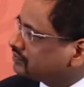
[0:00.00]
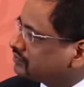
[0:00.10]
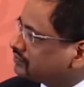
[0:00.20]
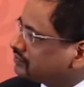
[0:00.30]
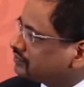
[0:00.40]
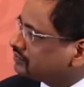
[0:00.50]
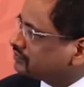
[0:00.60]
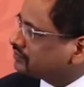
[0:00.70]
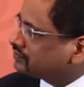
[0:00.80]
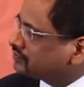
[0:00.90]

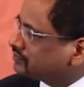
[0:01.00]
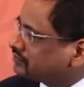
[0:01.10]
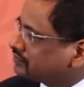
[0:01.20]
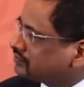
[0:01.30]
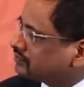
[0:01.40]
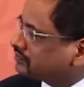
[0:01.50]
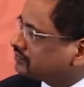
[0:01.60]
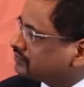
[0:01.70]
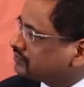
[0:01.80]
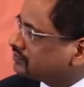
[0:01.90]

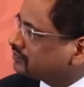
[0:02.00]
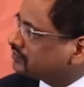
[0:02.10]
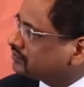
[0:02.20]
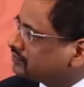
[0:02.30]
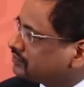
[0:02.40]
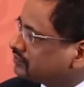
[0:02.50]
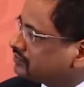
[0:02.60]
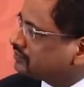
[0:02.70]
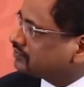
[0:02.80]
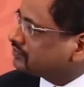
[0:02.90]

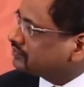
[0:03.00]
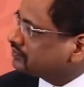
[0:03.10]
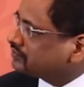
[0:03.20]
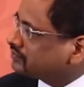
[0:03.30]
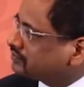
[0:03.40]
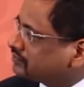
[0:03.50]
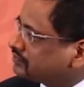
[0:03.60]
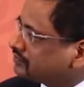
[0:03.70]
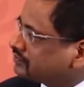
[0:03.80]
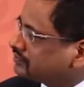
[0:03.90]

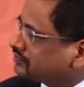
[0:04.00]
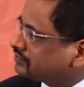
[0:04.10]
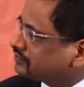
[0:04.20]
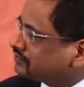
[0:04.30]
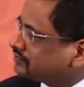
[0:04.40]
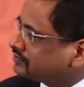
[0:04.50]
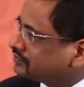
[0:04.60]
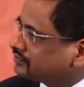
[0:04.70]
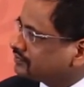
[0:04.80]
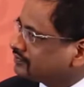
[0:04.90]

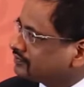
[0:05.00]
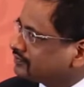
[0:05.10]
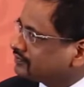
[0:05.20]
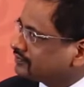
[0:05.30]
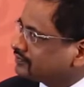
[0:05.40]
The person shown says nothing.